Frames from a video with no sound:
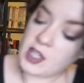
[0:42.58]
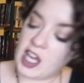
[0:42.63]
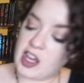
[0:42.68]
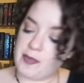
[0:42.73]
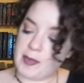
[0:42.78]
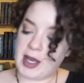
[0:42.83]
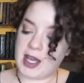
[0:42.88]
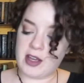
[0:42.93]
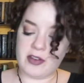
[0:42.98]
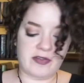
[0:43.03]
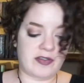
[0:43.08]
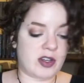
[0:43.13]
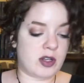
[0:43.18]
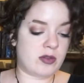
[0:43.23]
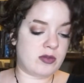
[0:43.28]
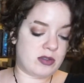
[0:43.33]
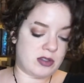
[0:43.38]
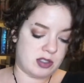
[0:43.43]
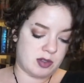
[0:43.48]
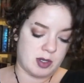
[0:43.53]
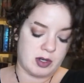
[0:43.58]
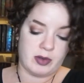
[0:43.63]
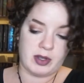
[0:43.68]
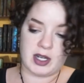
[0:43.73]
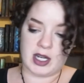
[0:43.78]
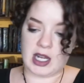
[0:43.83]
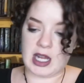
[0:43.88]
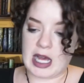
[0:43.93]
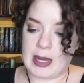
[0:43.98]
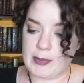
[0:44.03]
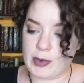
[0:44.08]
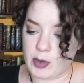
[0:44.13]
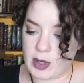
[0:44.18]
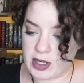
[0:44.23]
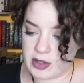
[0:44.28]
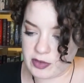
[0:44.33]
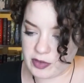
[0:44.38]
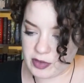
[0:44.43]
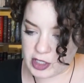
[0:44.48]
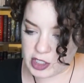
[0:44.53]
I have my headphones so I don't get a
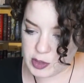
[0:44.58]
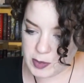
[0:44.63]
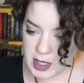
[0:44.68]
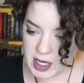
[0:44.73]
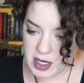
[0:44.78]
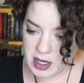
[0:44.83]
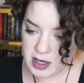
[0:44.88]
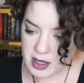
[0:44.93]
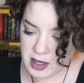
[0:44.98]
copyright infringement.